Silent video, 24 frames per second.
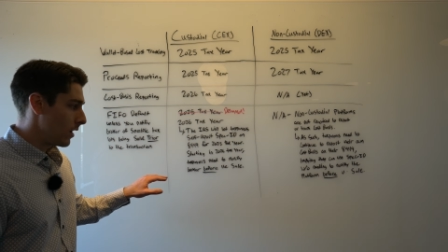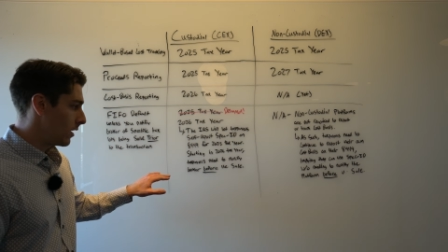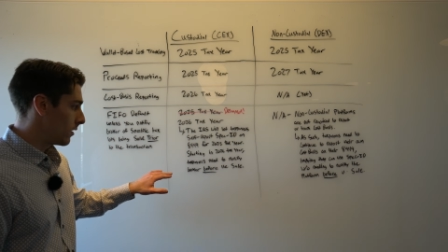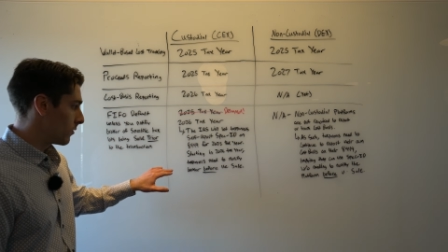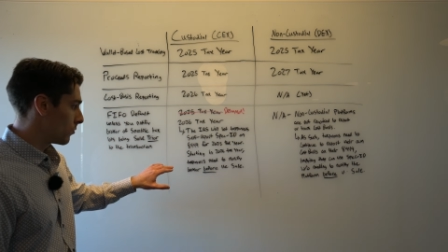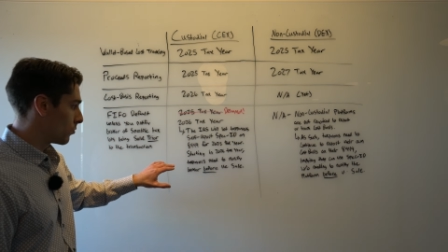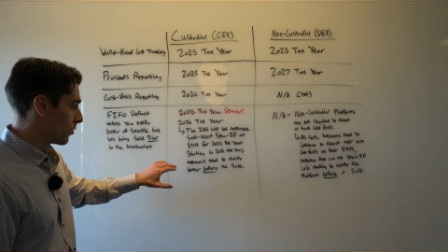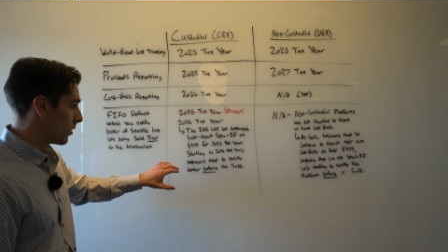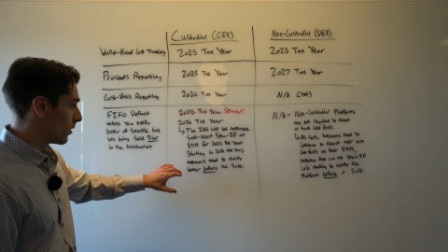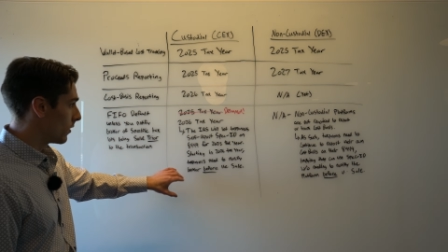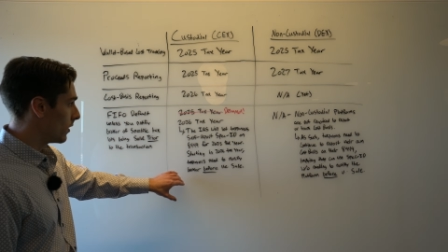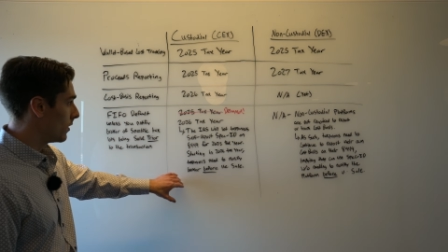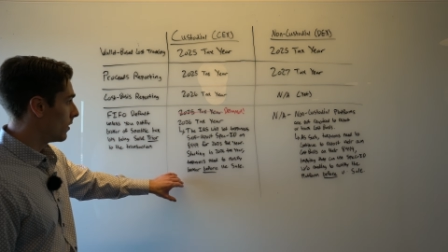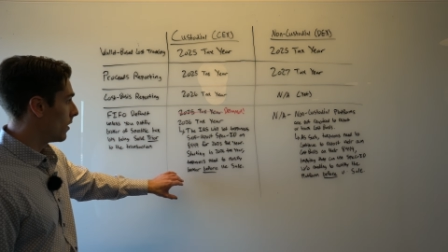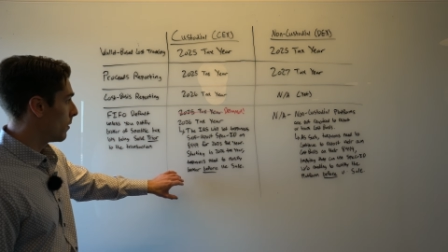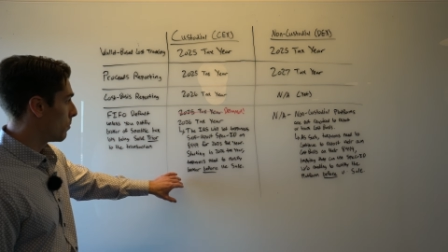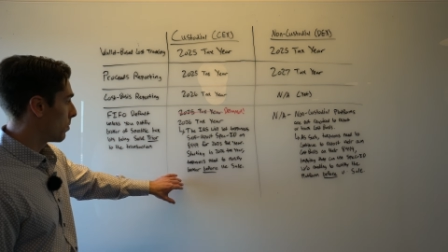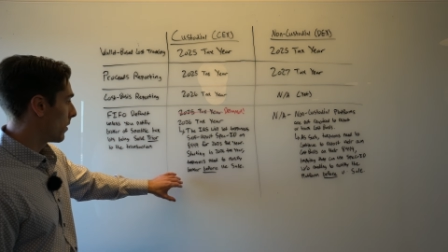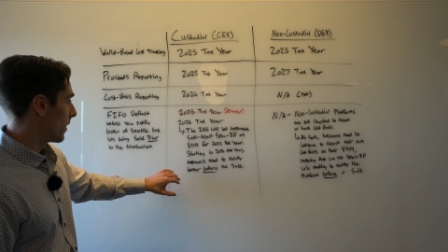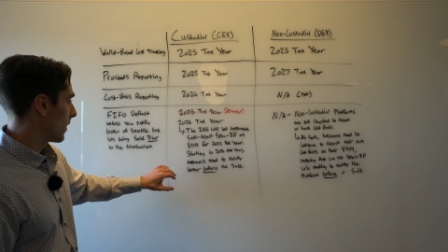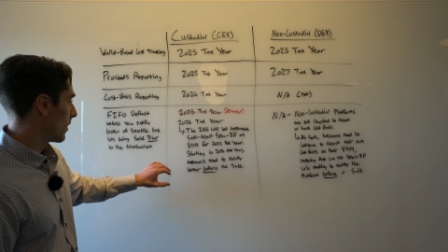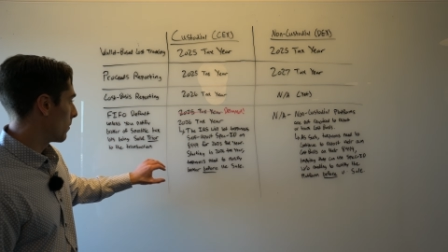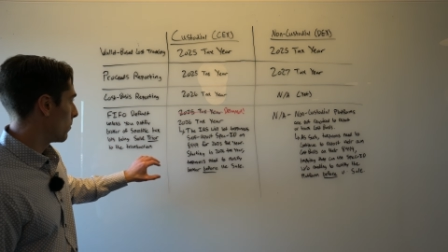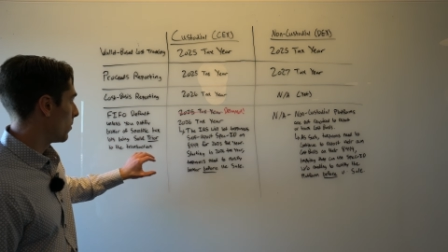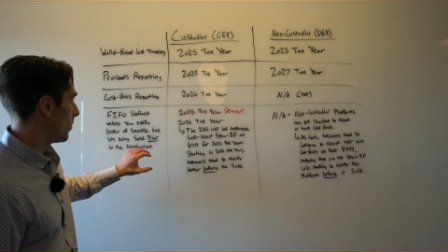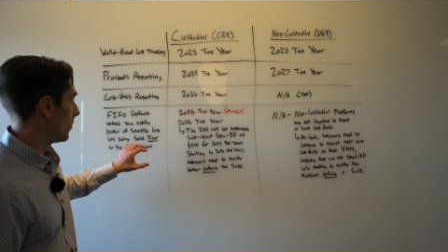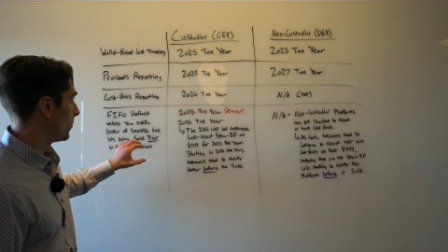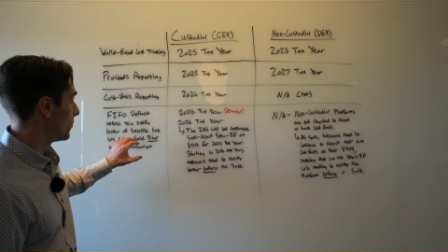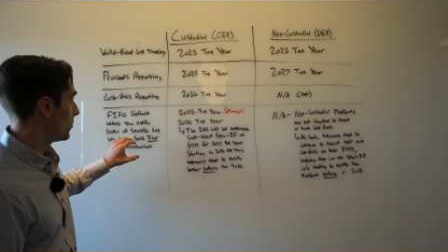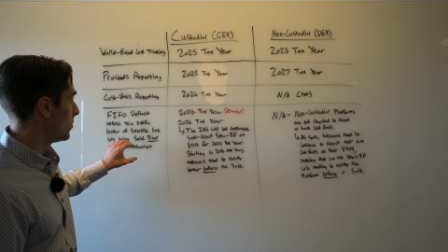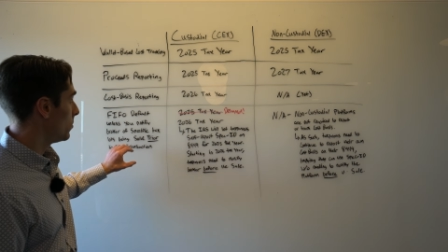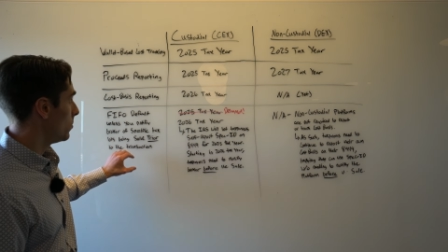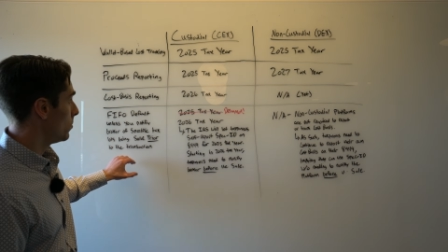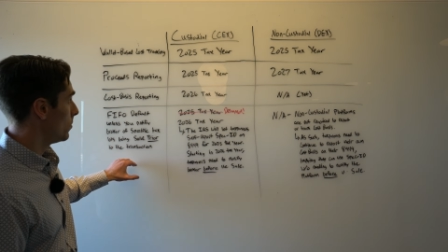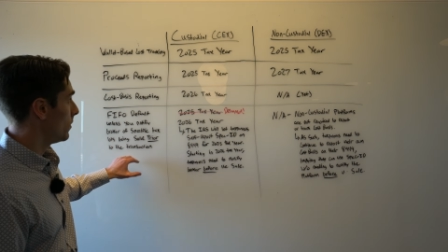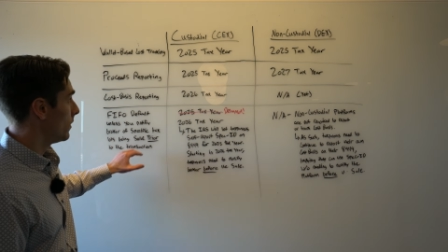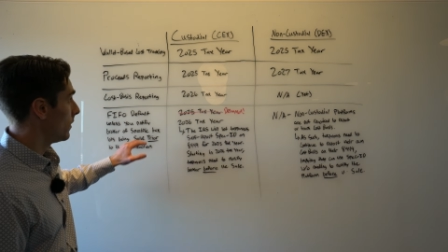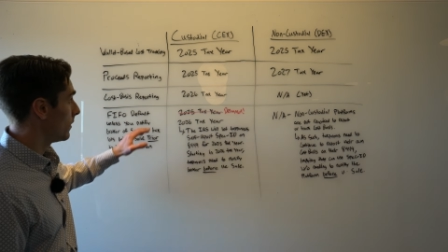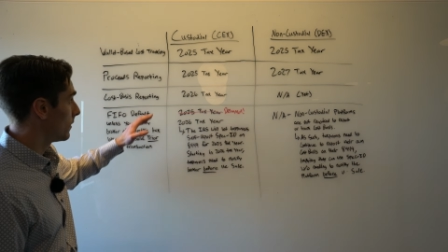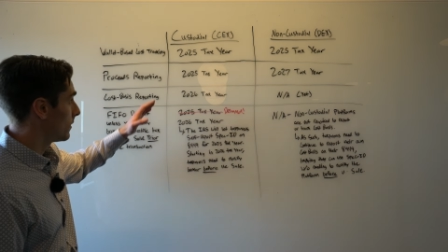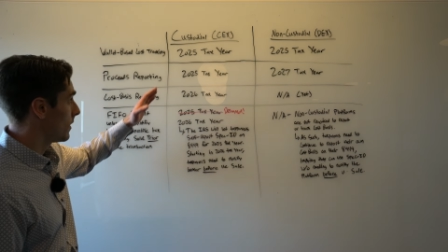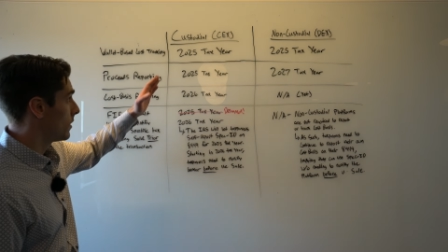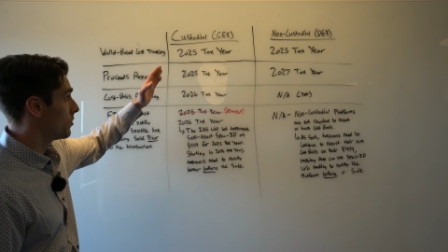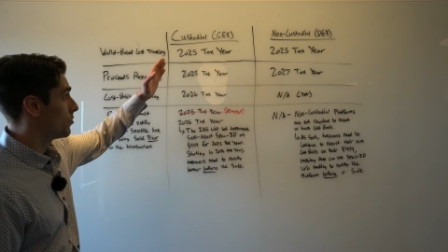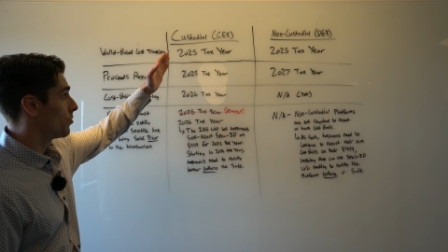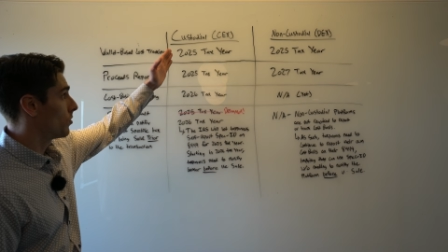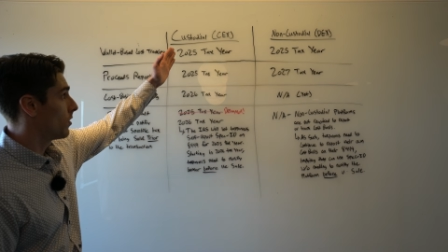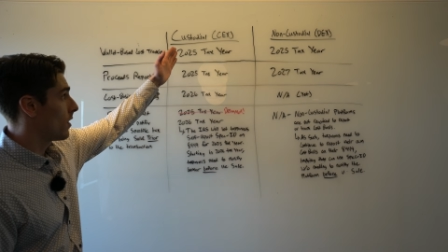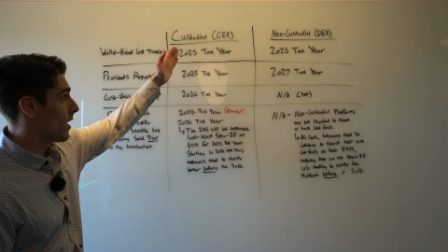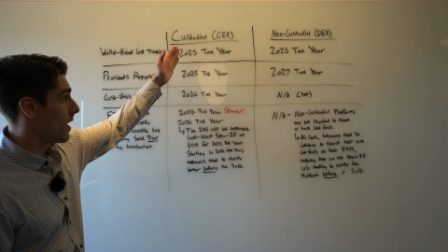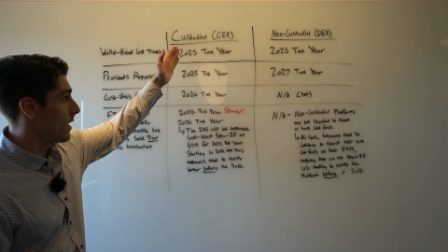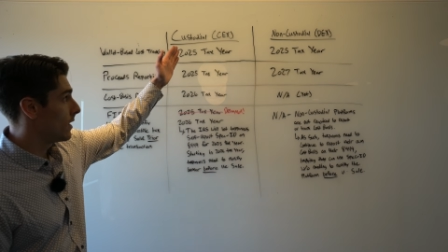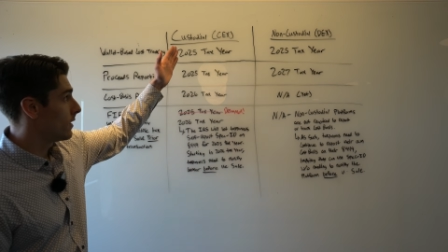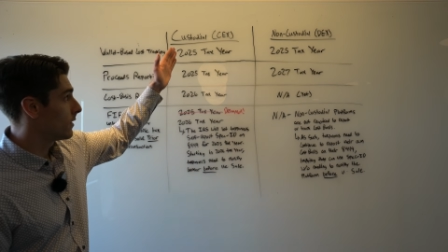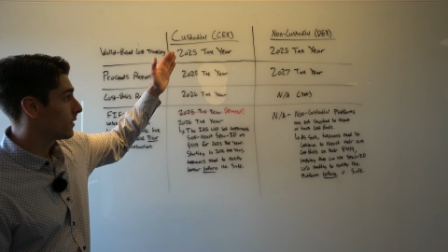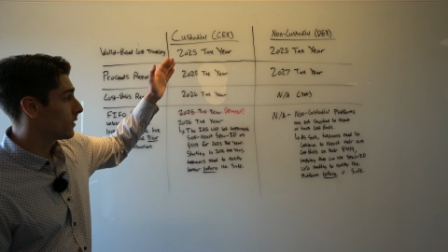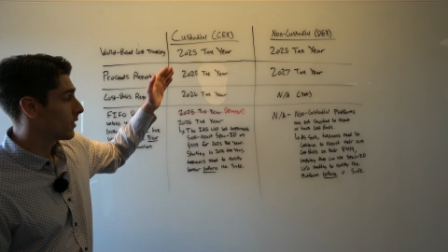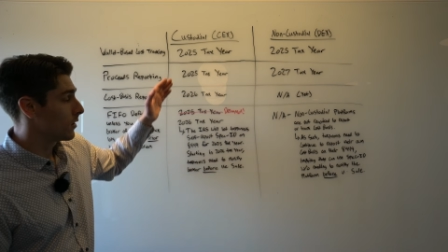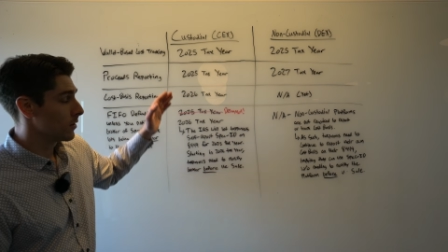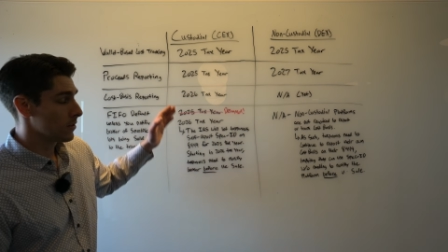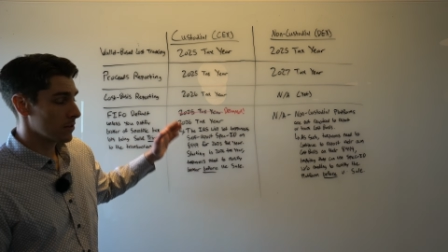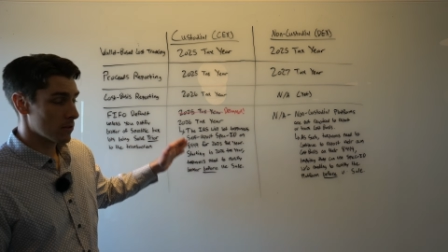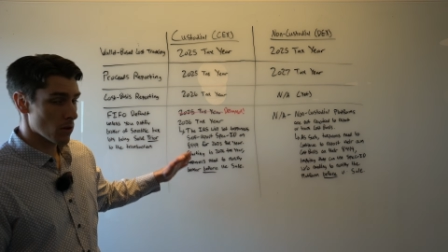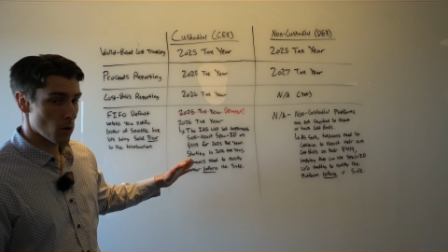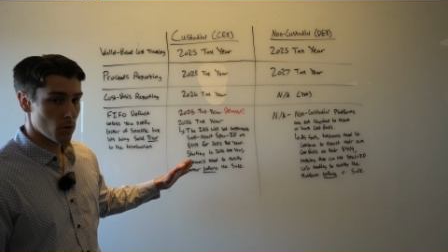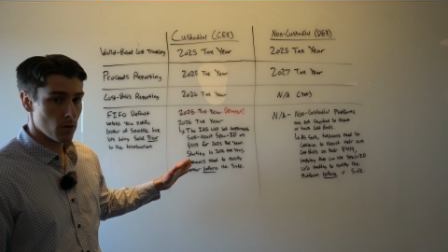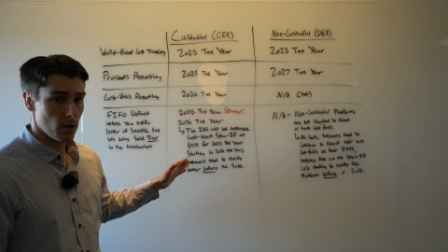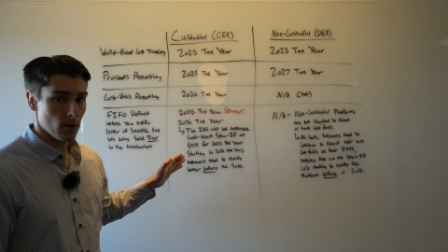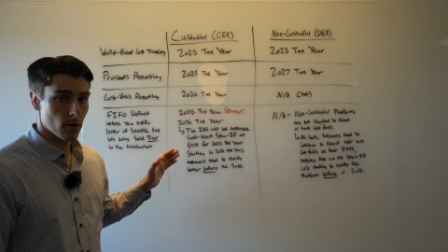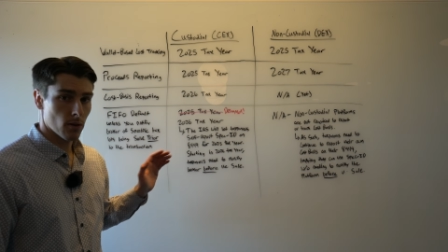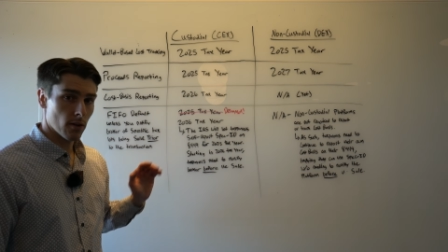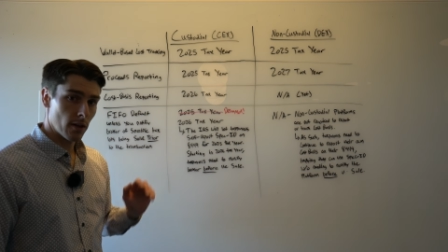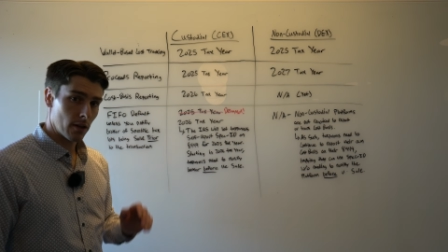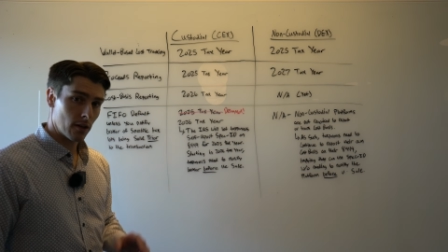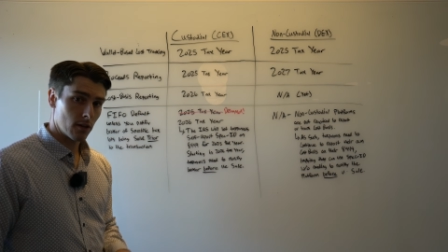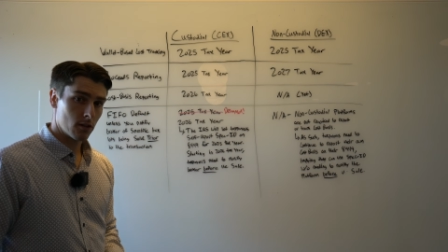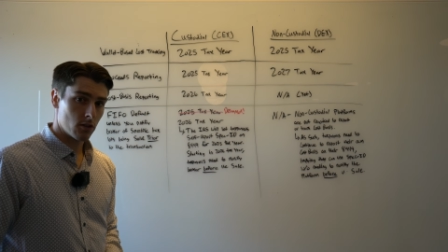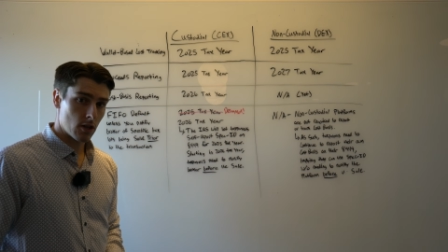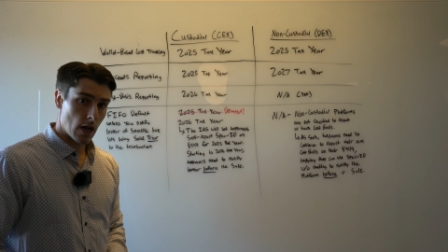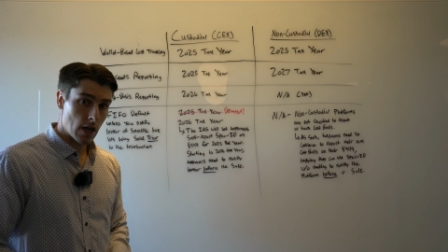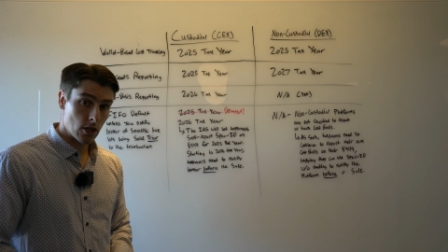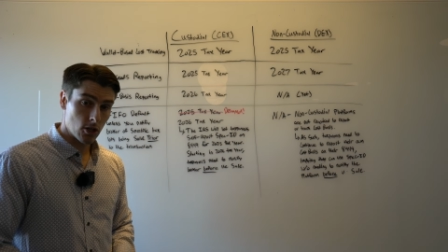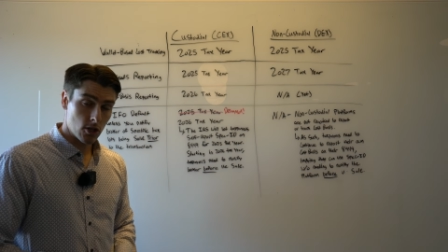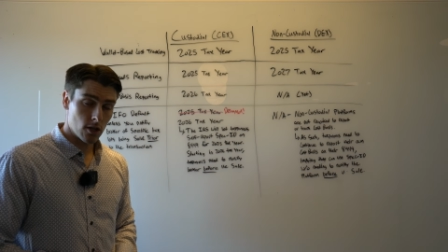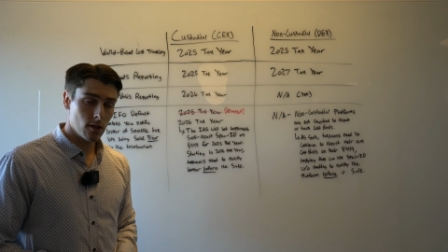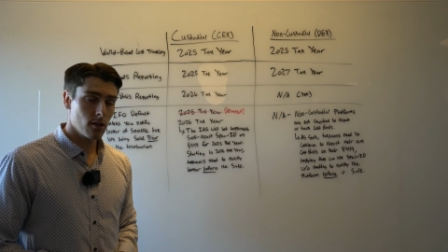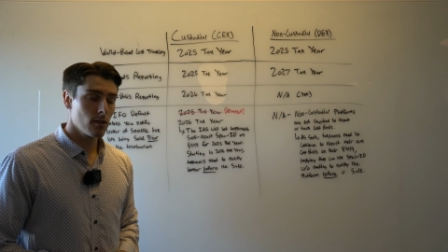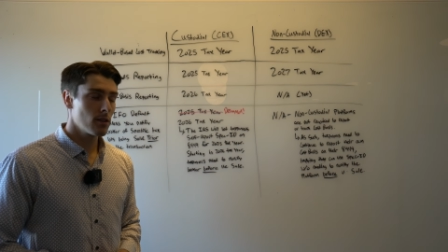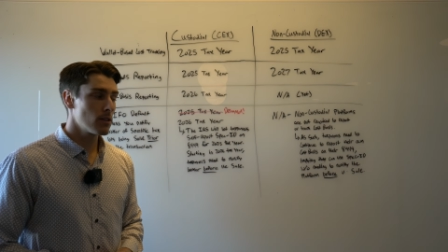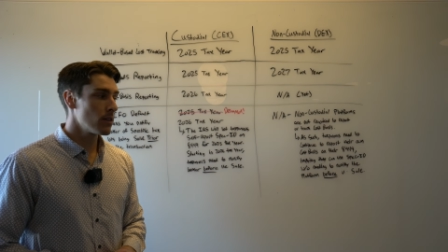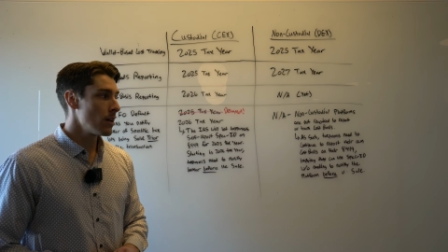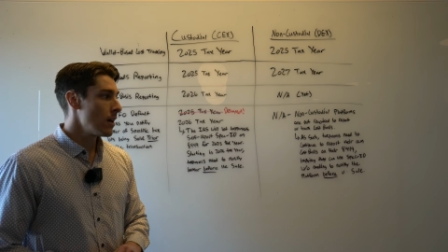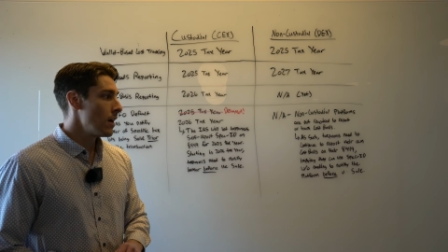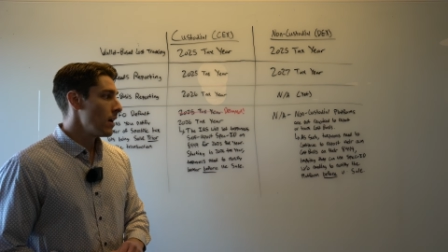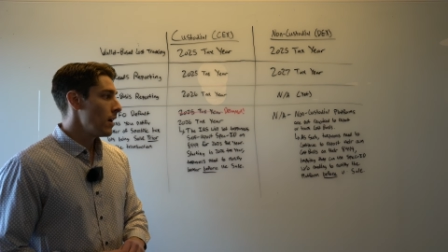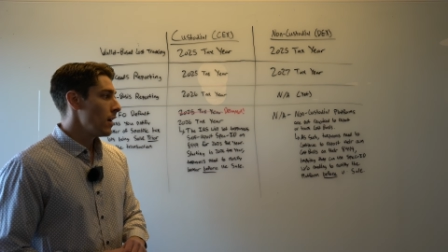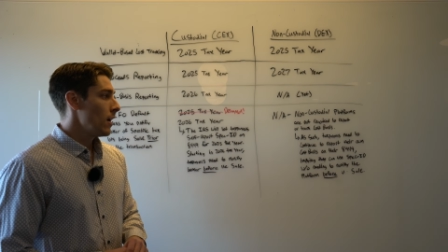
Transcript: is really applicable to the centralized custodial exchanges.